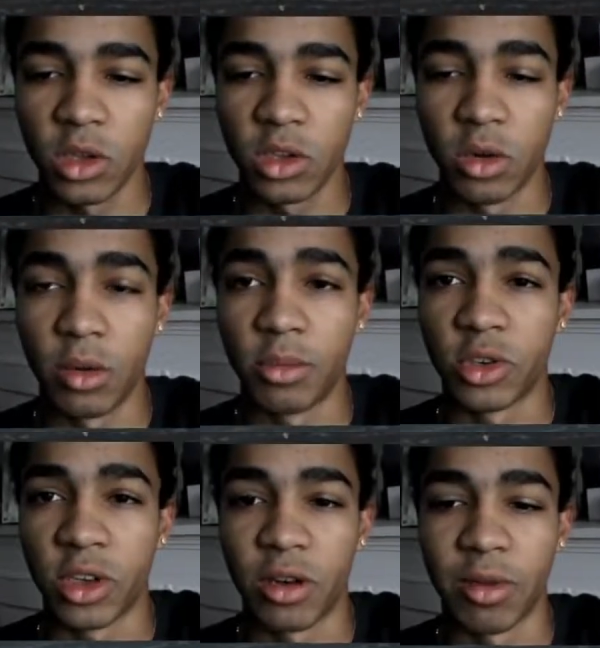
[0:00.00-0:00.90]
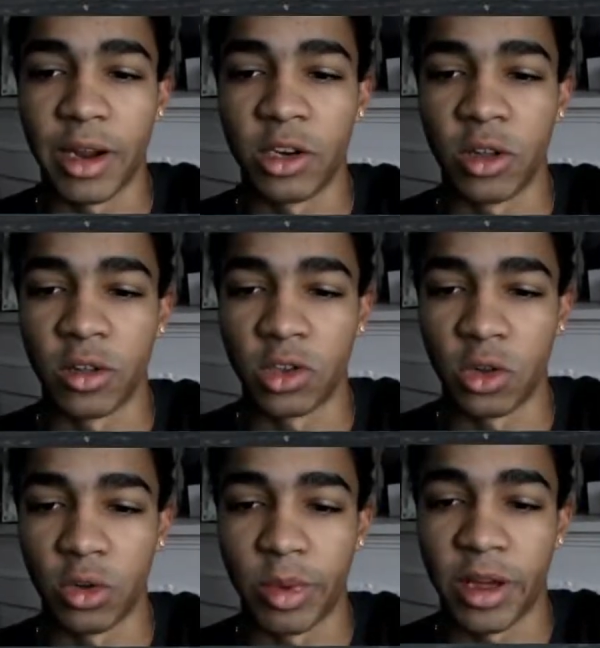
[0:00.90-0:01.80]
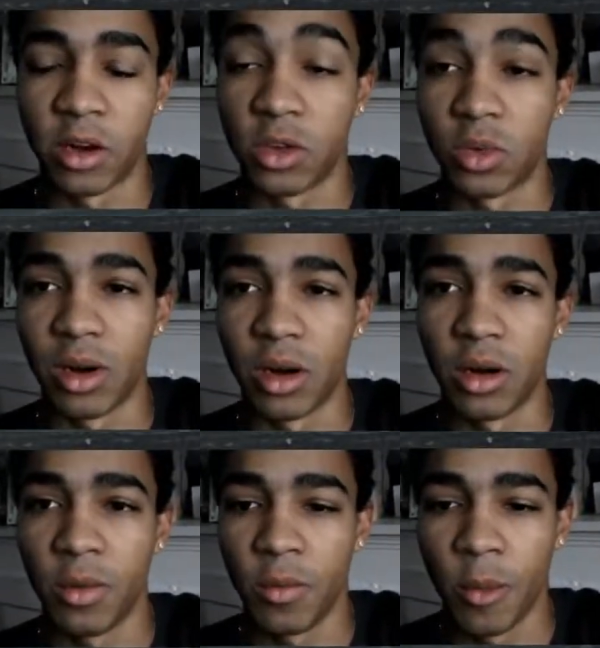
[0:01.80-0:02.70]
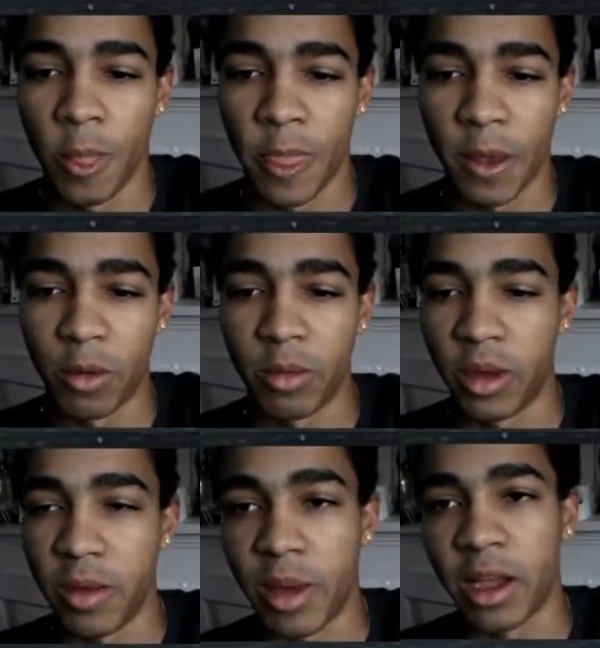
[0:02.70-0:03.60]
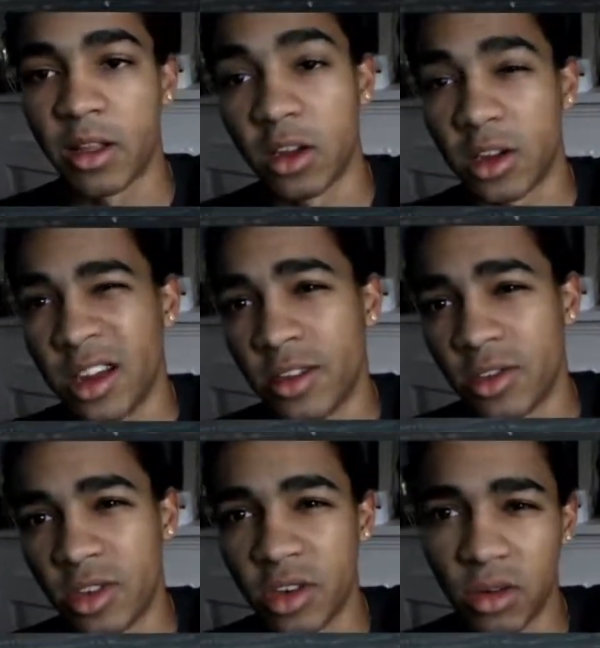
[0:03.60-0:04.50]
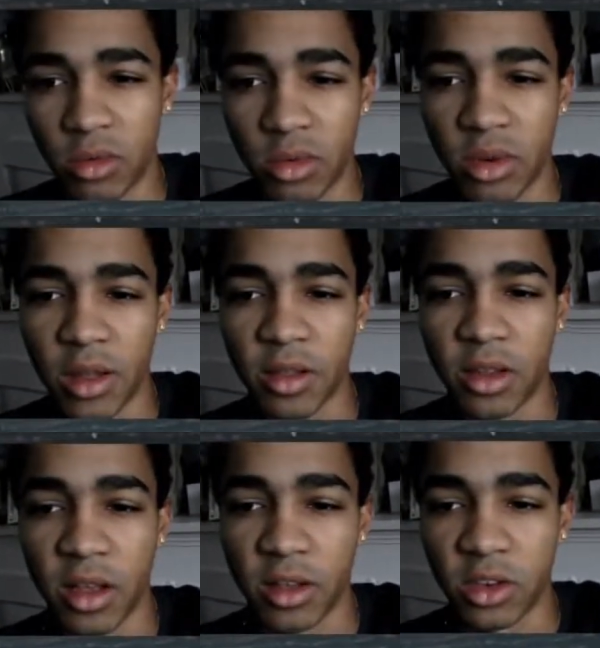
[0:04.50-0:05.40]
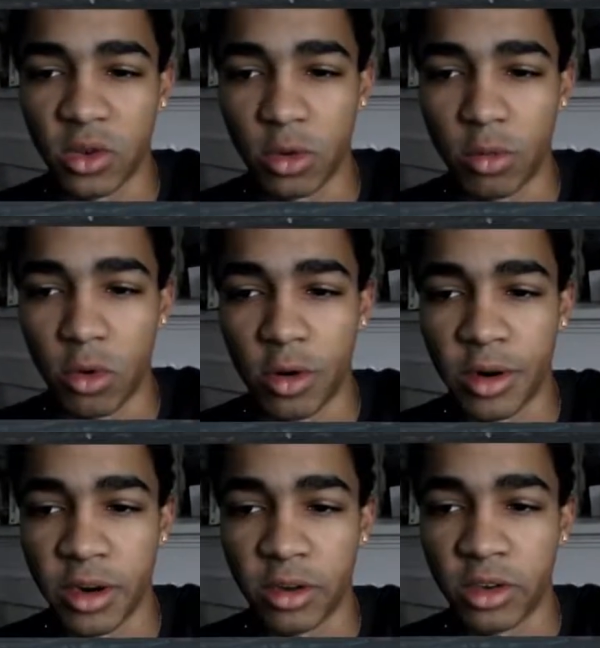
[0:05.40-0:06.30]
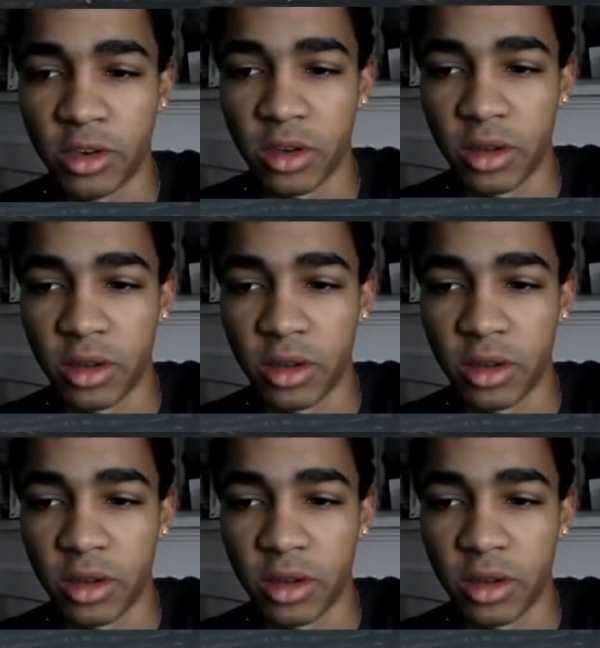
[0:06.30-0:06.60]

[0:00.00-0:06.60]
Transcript: So I'm just going to arrange all the solar panels where they would be, make it look nice, you know. Nothing's too important here, just